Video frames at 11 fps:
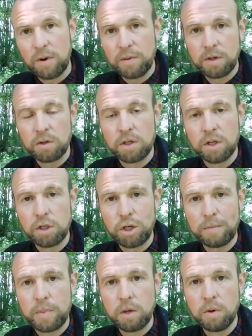well with a good
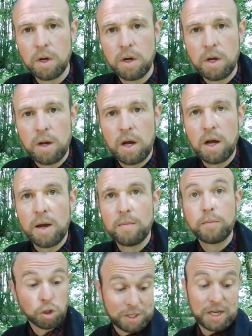shampoo.
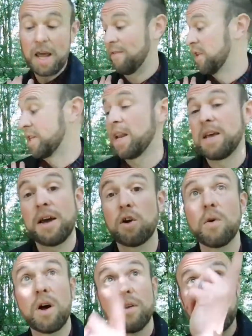So today, if there's any of that
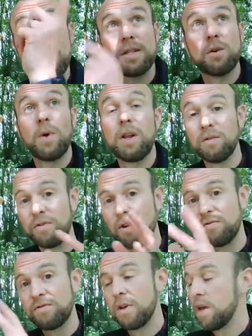going on, it's the willow fluff.